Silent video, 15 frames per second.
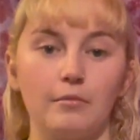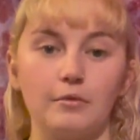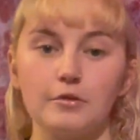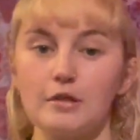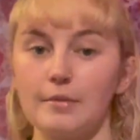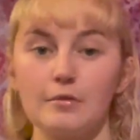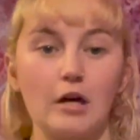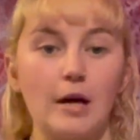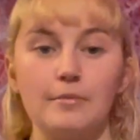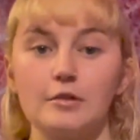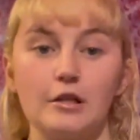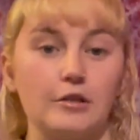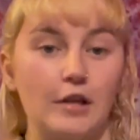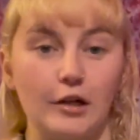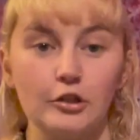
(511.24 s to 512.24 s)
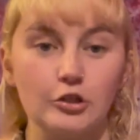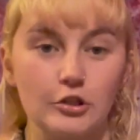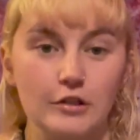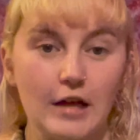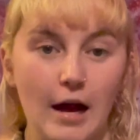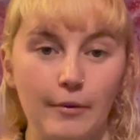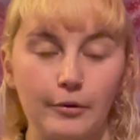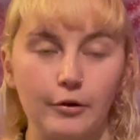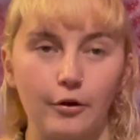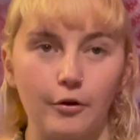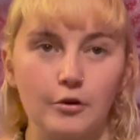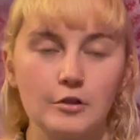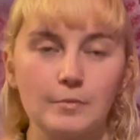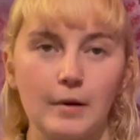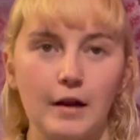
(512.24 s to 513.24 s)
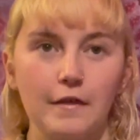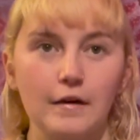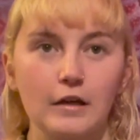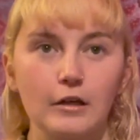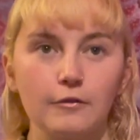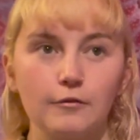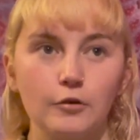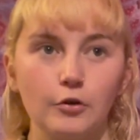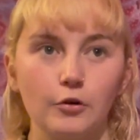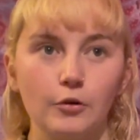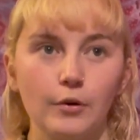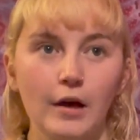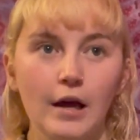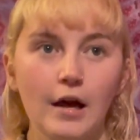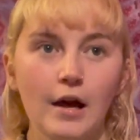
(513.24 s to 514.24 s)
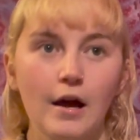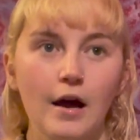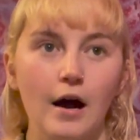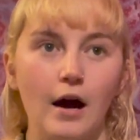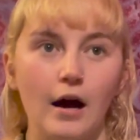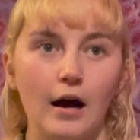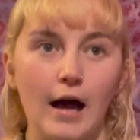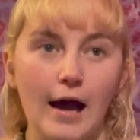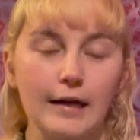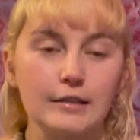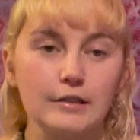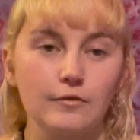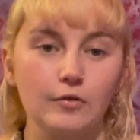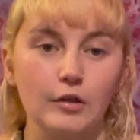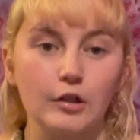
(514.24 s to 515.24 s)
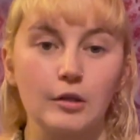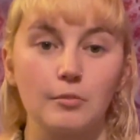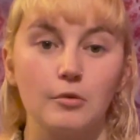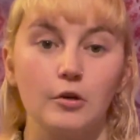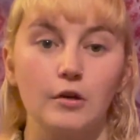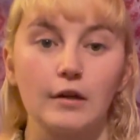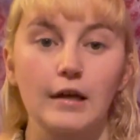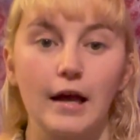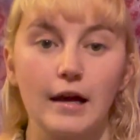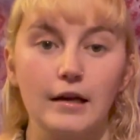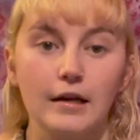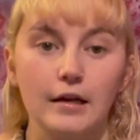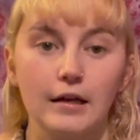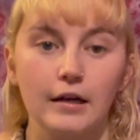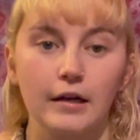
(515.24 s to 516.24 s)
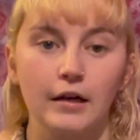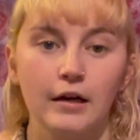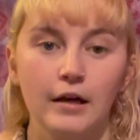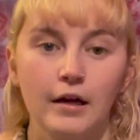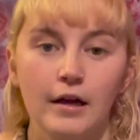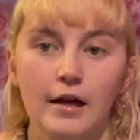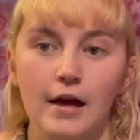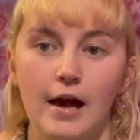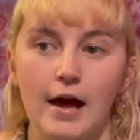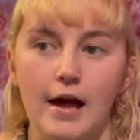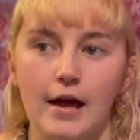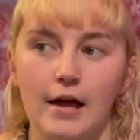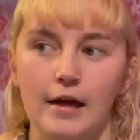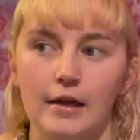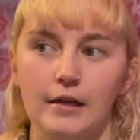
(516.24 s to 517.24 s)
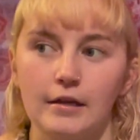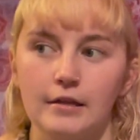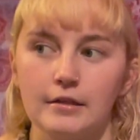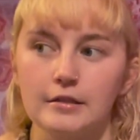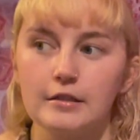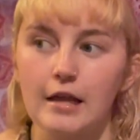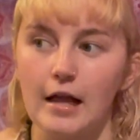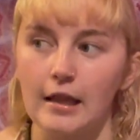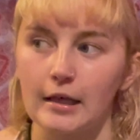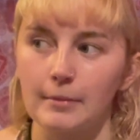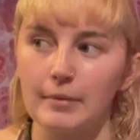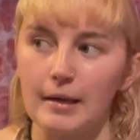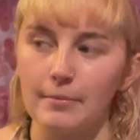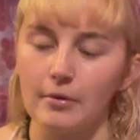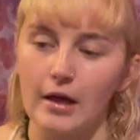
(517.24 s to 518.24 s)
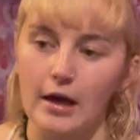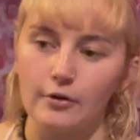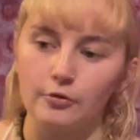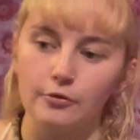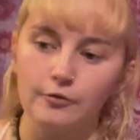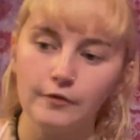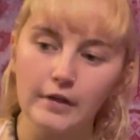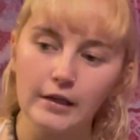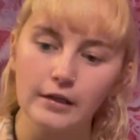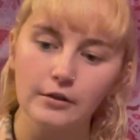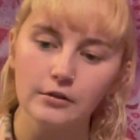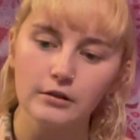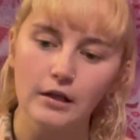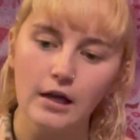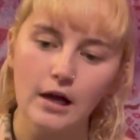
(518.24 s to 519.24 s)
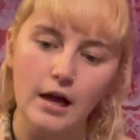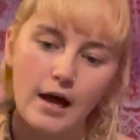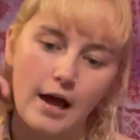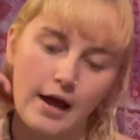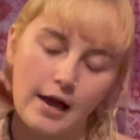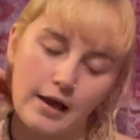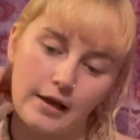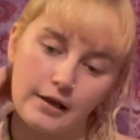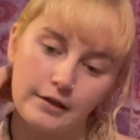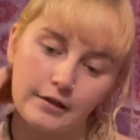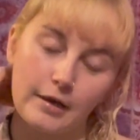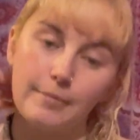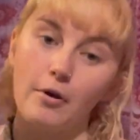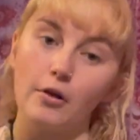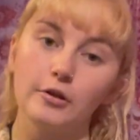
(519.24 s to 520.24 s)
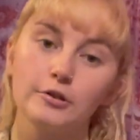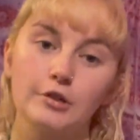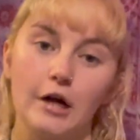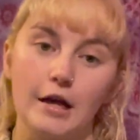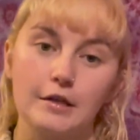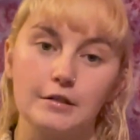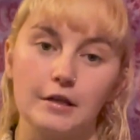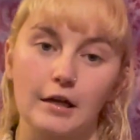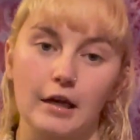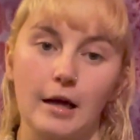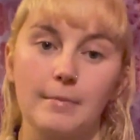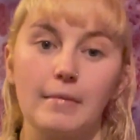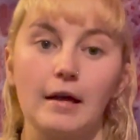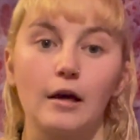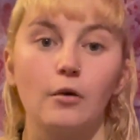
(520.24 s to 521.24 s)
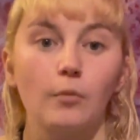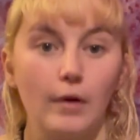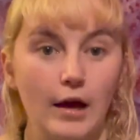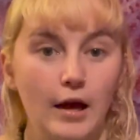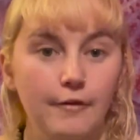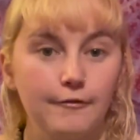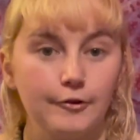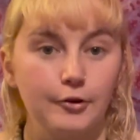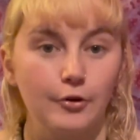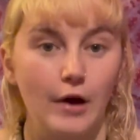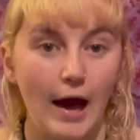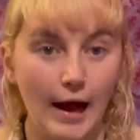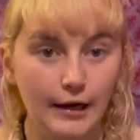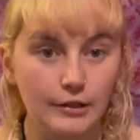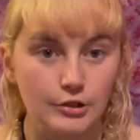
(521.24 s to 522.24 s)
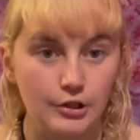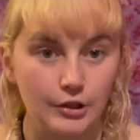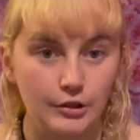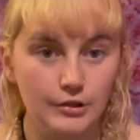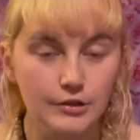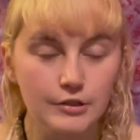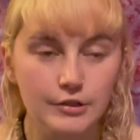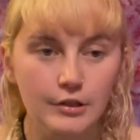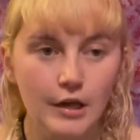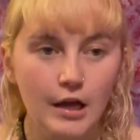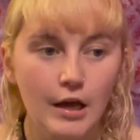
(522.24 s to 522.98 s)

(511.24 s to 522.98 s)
Sometimes that's just how it goes. But I think if you are actively communicating and telling people how you feel, and apologizing and being aware for your actions,